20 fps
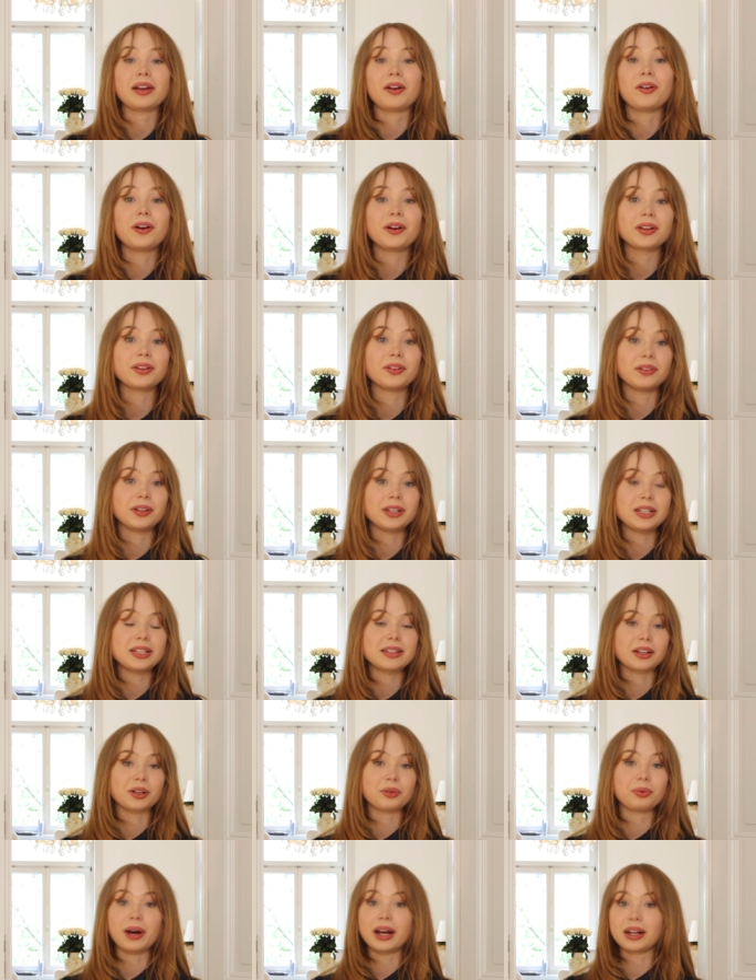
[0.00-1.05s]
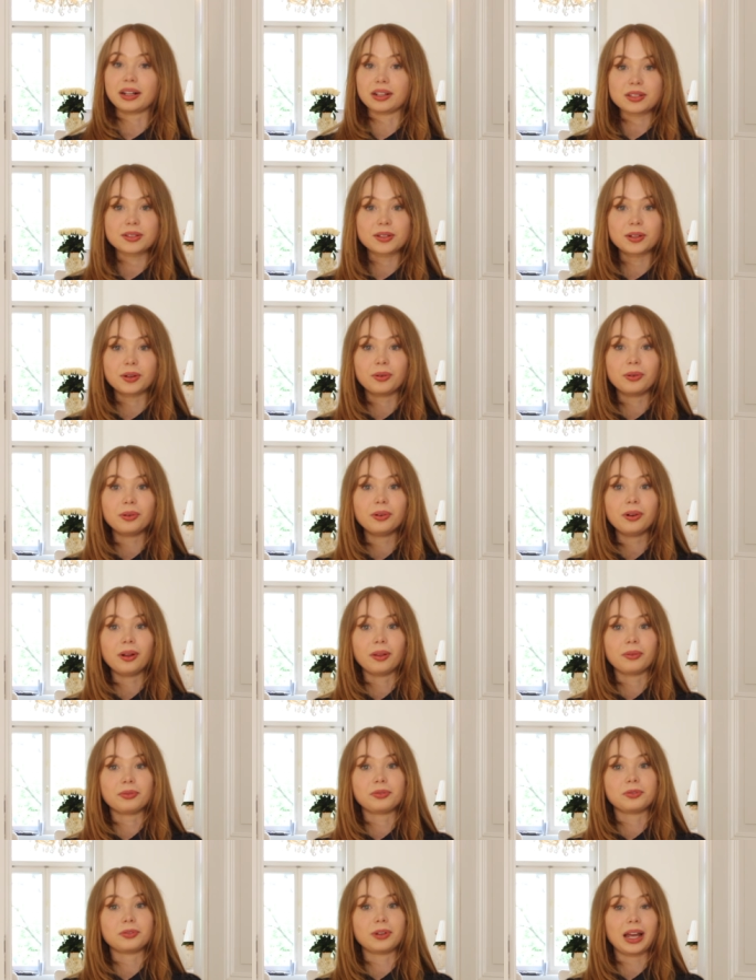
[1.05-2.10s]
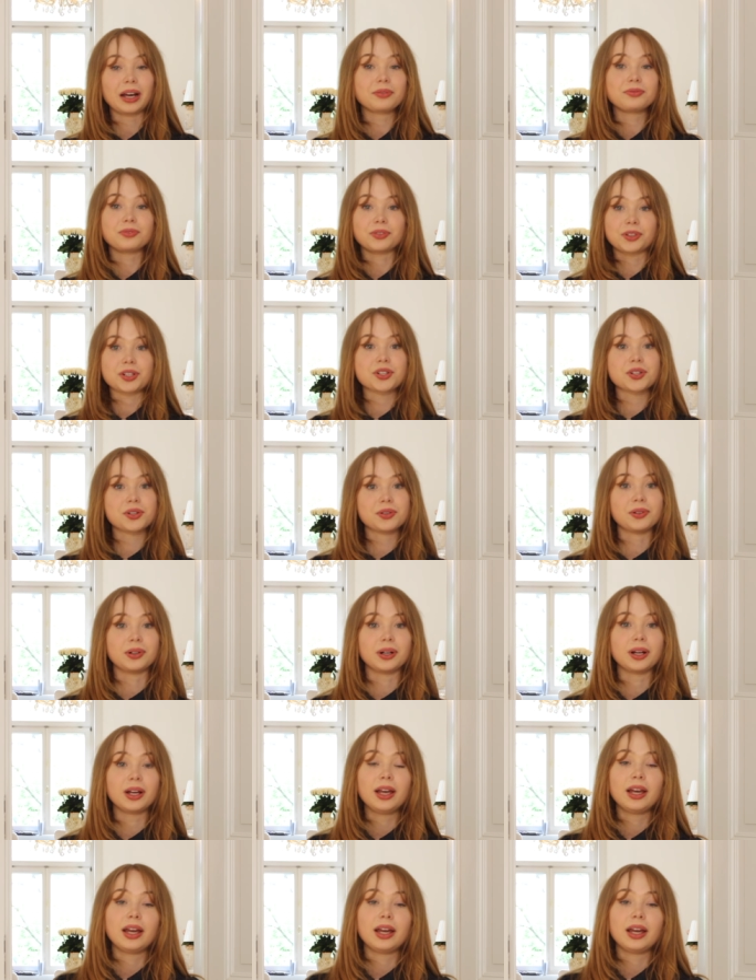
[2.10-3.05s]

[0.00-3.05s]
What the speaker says: earn you a decent grade at school, for sure.